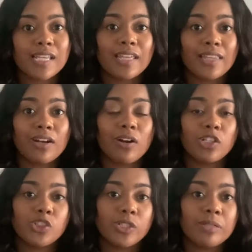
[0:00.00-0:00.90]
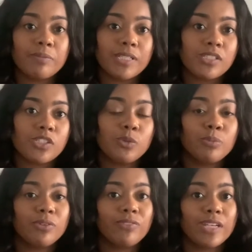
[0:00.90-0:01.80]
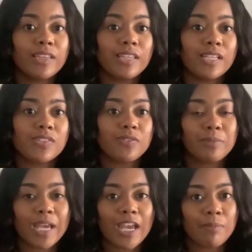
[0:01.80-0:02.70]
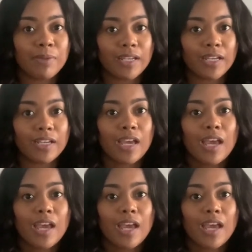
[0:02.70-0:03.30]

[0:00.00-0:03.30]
and there are treatments to prevent this from happening.